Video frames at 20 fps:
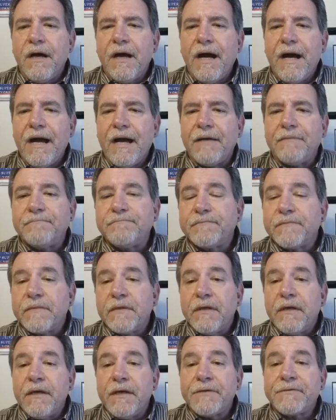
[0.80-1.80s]
Hi,
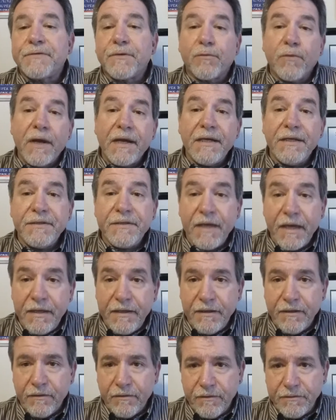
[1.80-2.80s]
it's a rainy
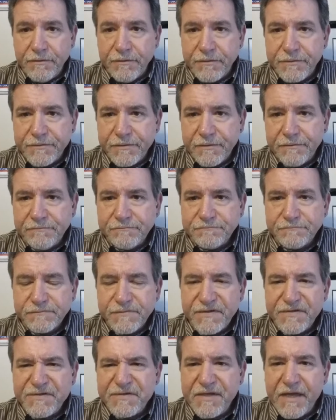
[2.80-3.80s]
day here in Houston.
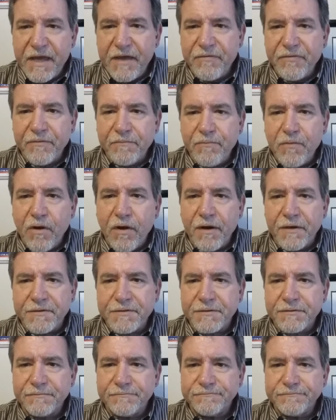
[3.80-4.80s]
It's the 8th of
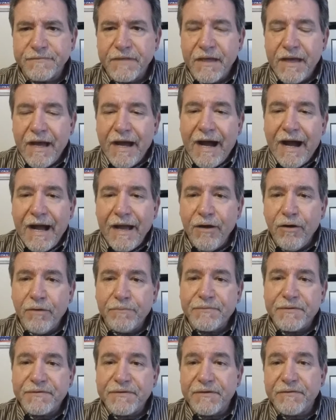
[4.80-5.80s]
March. I
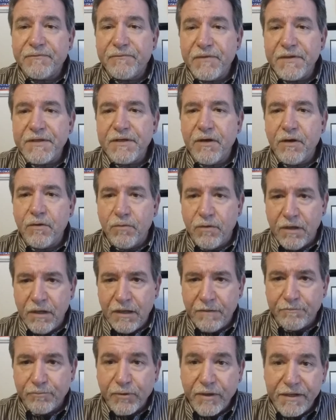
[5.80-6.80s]
hope that this video will
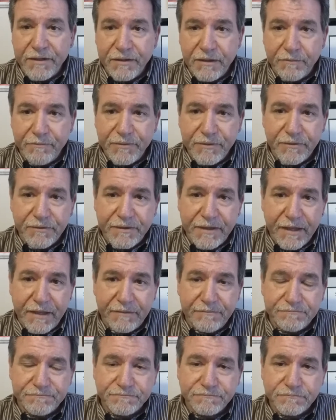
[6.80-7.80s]
help brighten up your
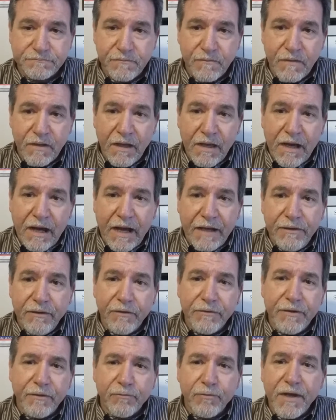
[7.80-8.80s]
day. I
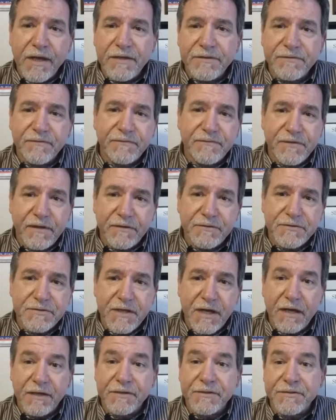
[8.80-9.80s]
know that rays of
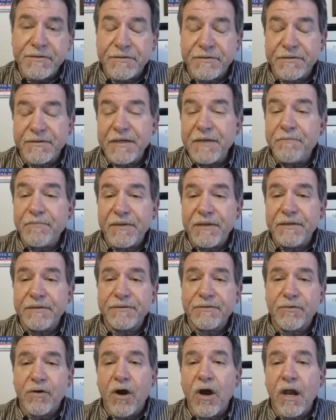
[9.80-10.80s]
sunshine seep
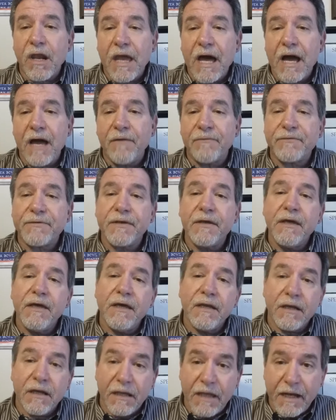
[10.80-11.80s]
into our lives
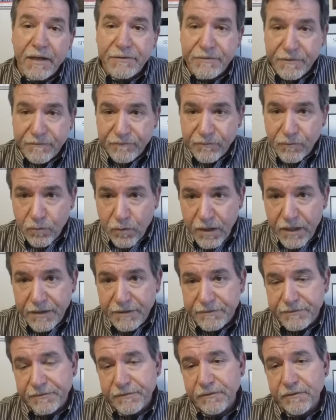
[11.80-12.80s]
in a lot of different
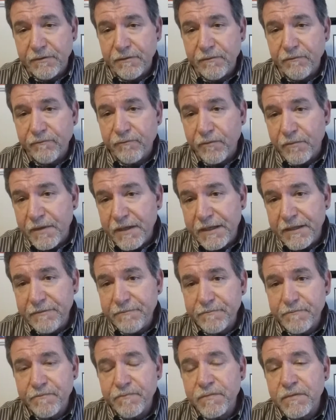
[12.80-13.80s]
ways. For
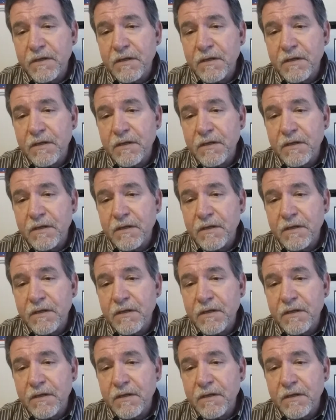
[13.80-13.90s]
me,